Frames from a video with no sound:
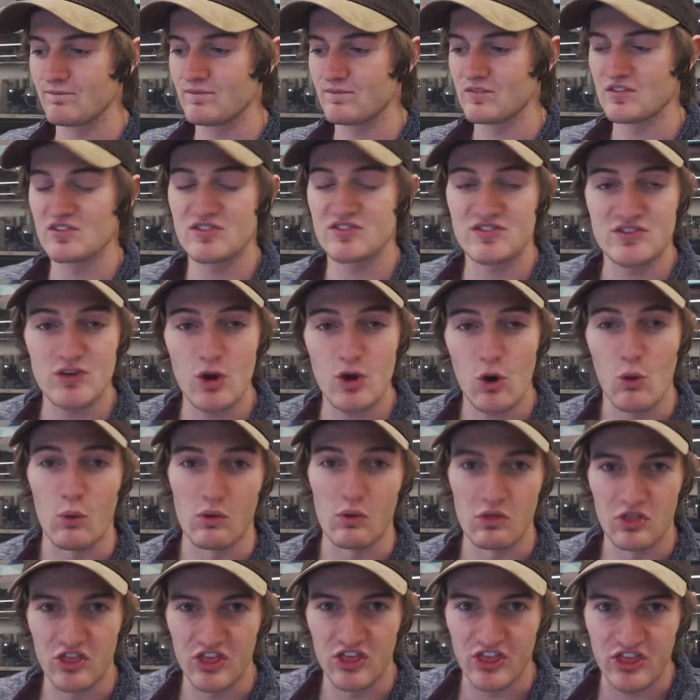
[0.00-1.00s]
So
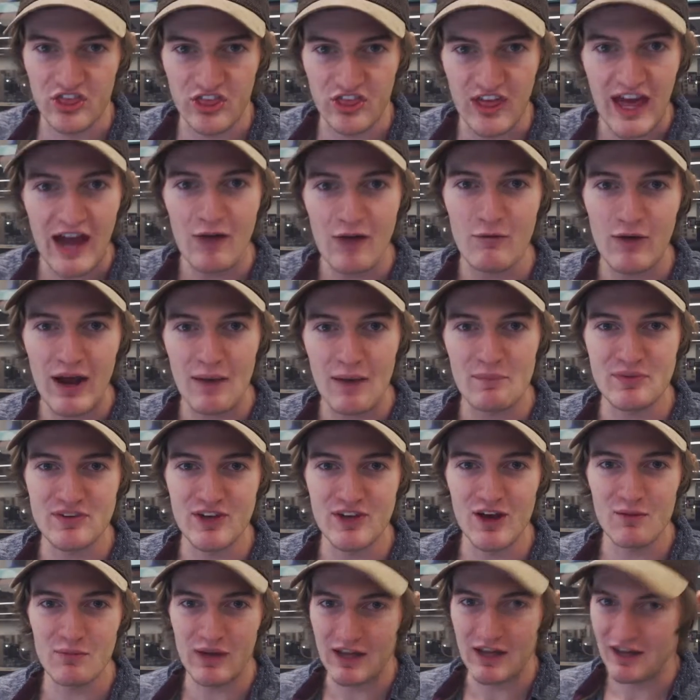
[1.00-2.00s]
that wraps
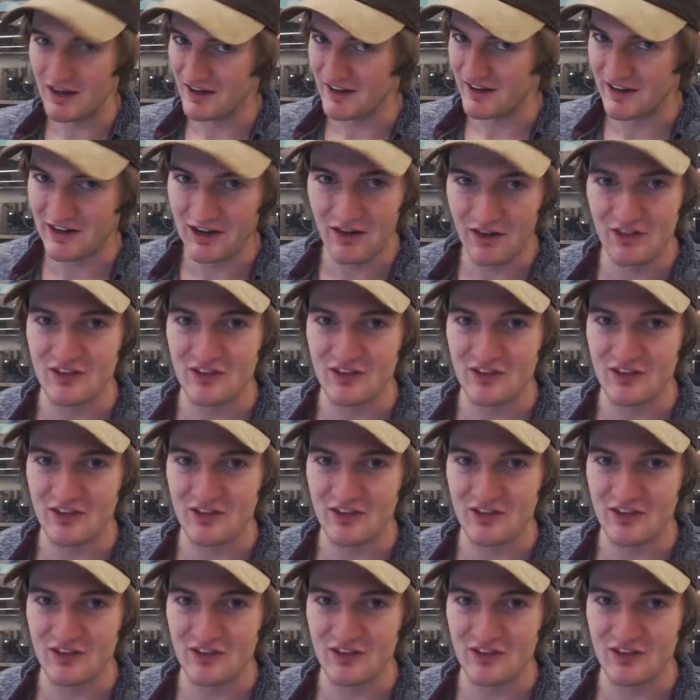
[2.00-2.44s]
up another